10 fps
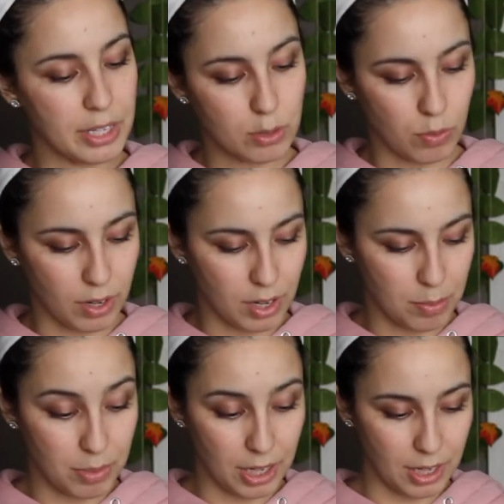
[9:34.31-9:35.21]
this one
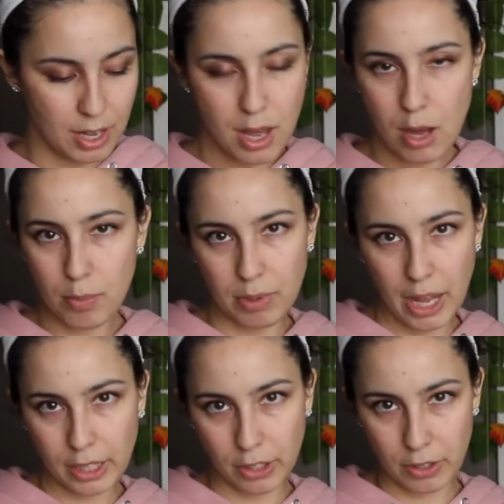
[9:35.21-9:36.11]
being
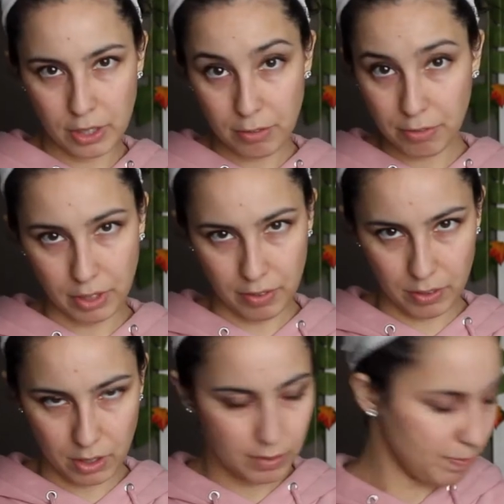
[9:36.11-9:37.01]
black currant
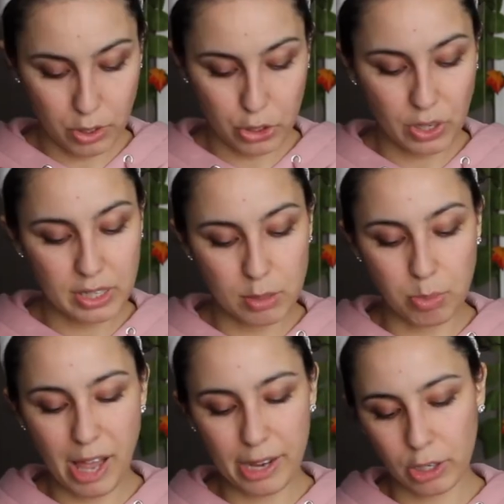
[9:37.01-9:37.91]
flavor. I'm gonna try this
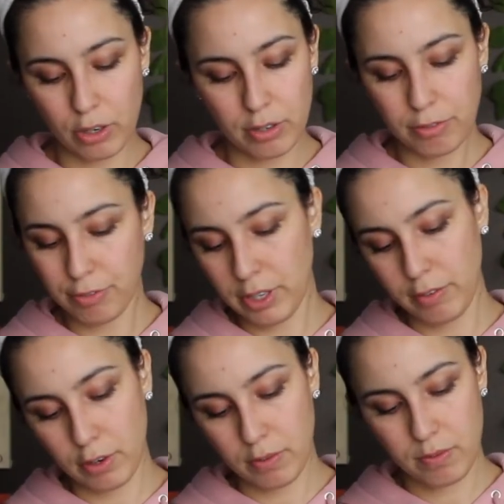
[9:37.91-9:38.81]
black currant flavor.